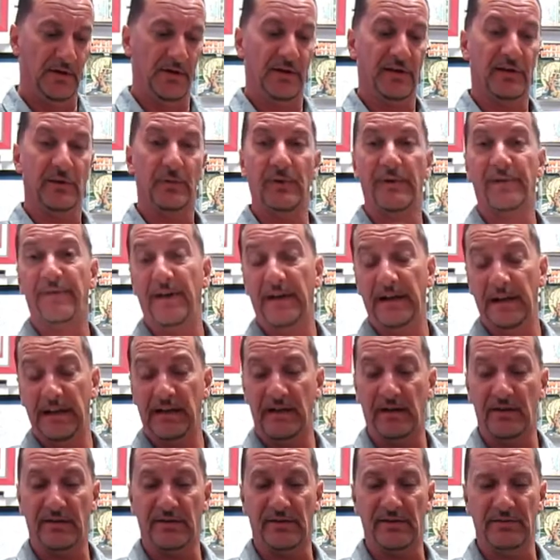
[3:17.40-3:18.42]
So we finally
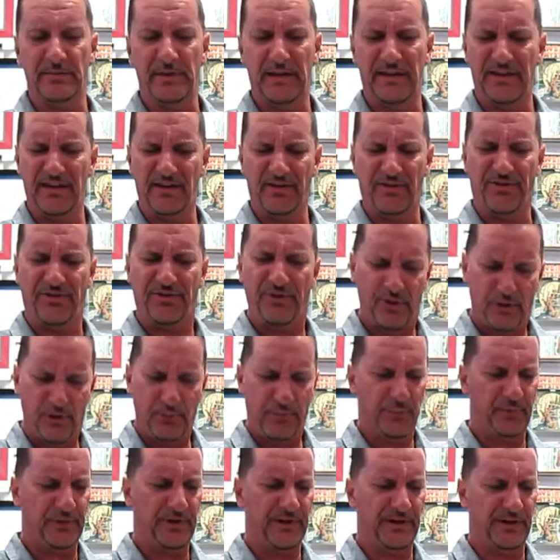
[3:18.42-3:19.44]
got some, I think, third
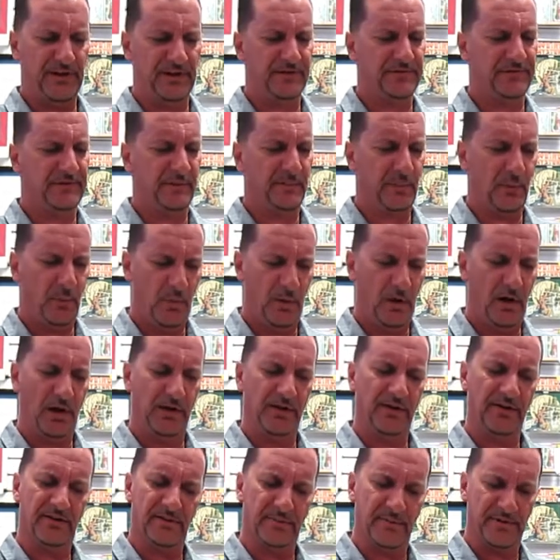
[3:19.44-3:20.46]
prints of number
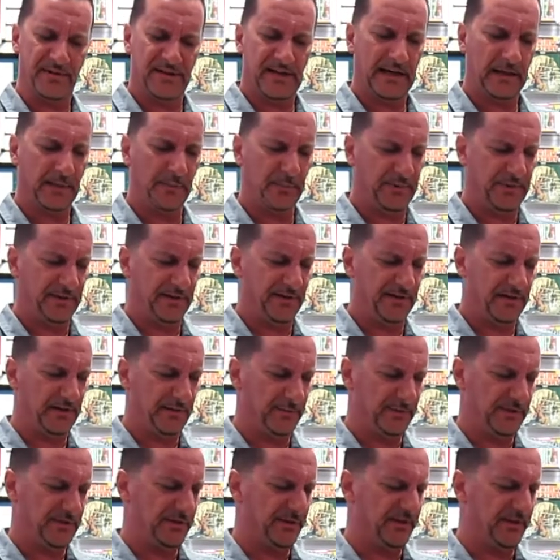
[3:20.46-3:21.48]
one and some second prints of
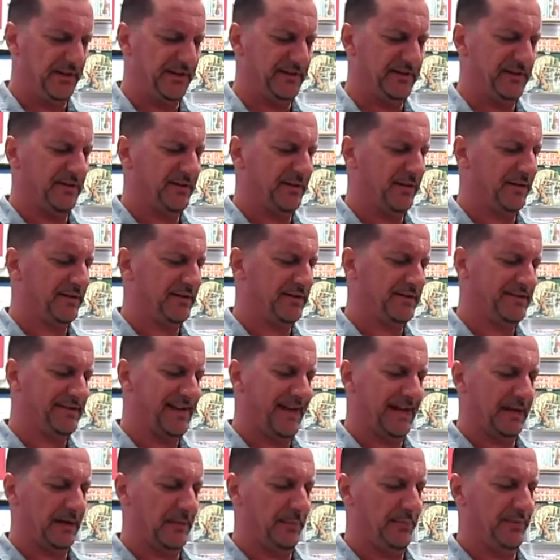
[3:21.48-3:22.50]
number two. This is a
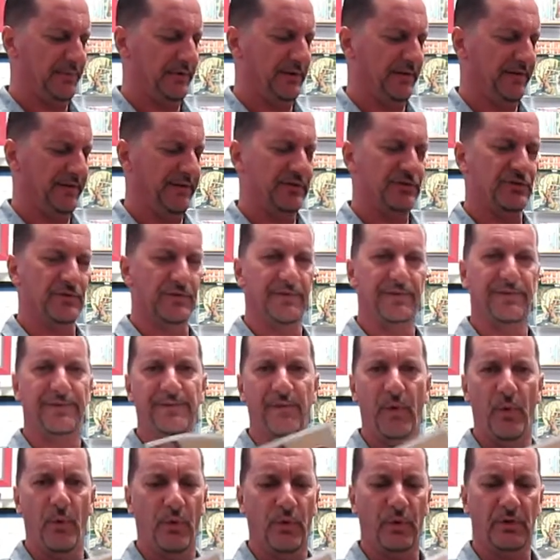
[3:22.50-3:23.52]
second print of issue
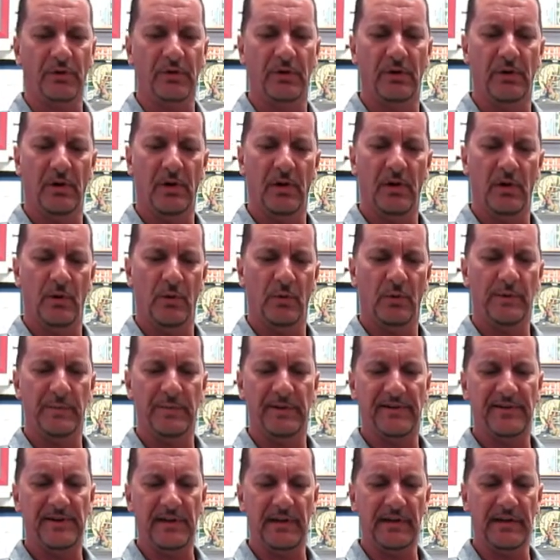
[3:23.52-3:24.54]
four. We've
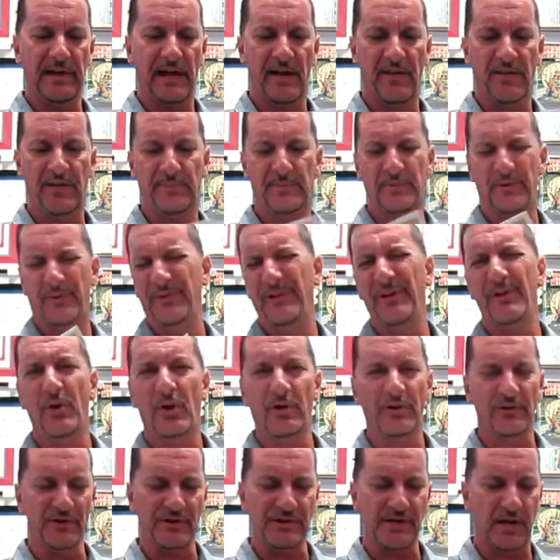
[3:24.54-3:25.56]
been selling out of this book. We don't
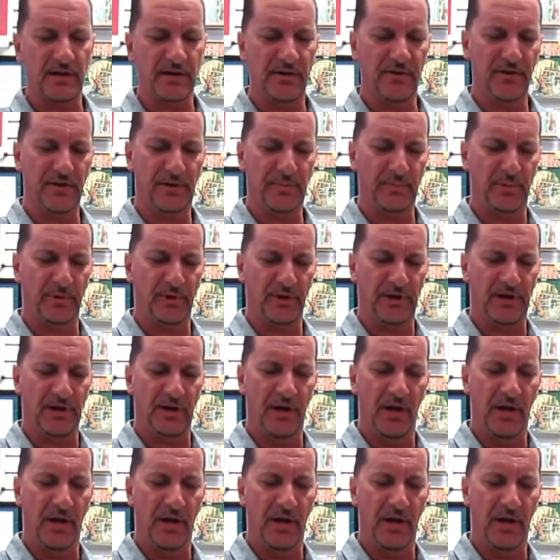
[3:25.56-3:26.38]
order a ton of this book